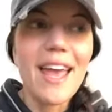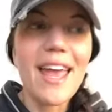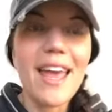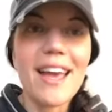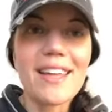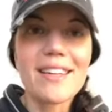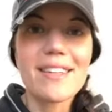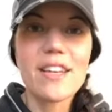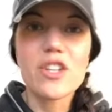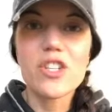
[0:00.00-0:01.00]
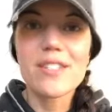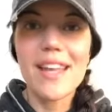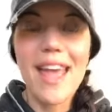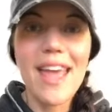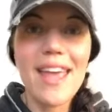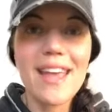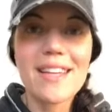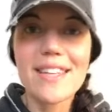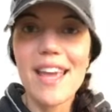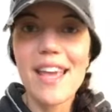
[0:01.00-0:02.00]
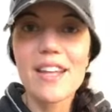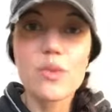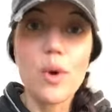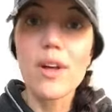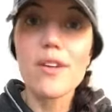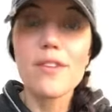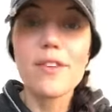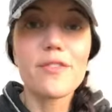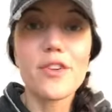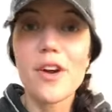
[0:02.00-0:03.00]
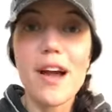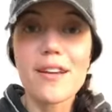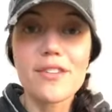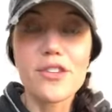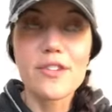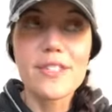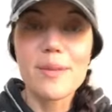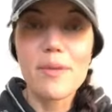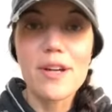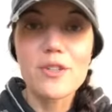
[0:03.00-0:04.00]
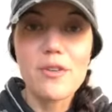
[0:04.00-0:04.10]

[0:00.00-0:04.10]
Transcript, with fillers: and it'll just say, hey, day 12 of your December,